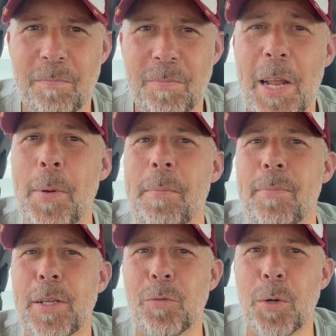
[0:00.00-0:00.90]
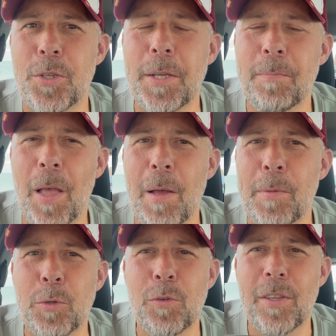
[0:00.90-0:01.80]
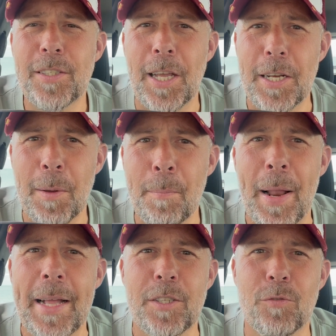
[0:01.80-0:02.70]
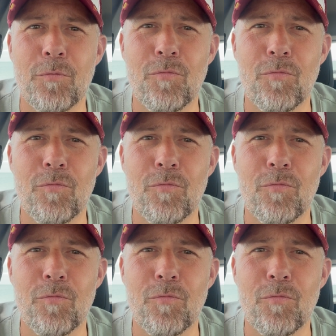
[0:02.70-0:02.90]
Anyway, thanks for watching. This was, as I say, an unplanned,